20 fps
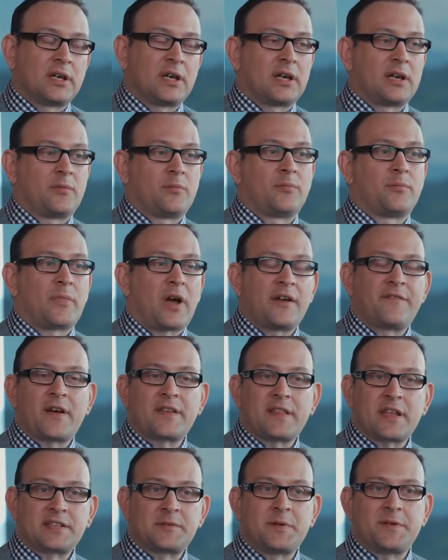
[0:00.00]
I
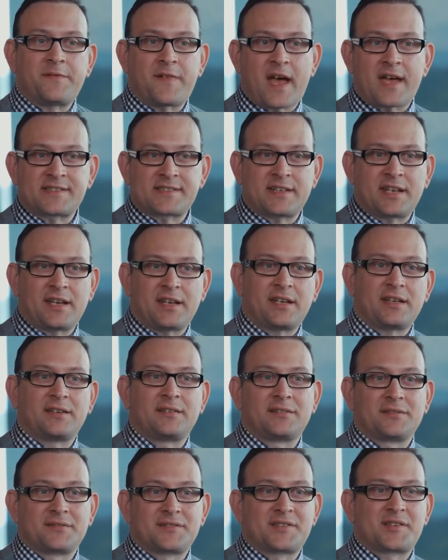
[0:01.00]
find that to be fascinating,
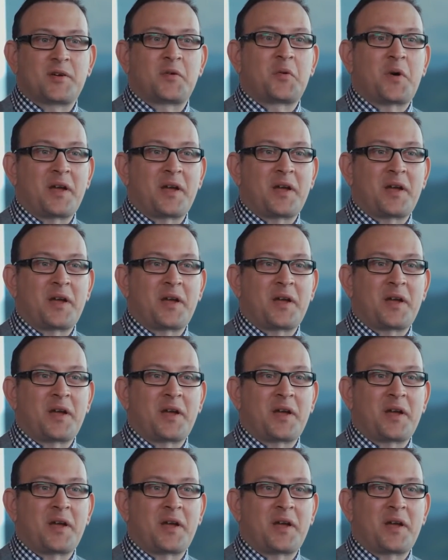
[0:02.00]
so